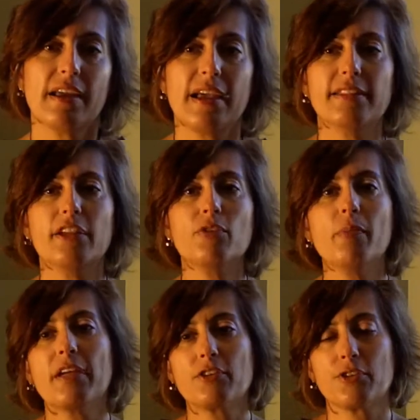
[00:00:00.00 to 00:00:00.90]
and that you
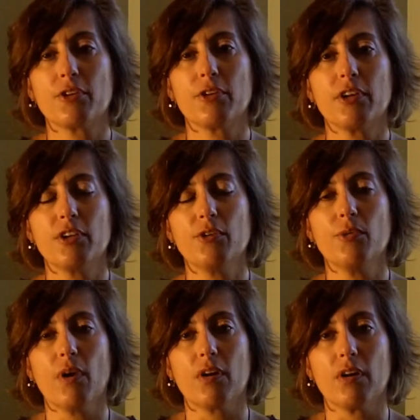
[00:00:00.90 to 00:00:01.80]
make sure
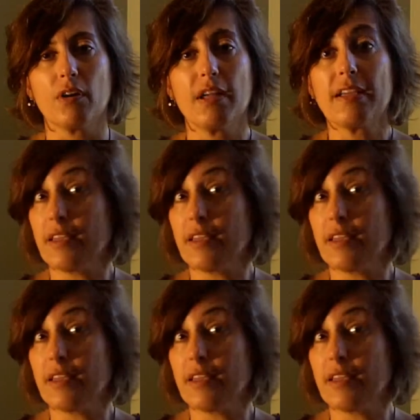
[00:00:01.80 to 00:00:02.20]
you are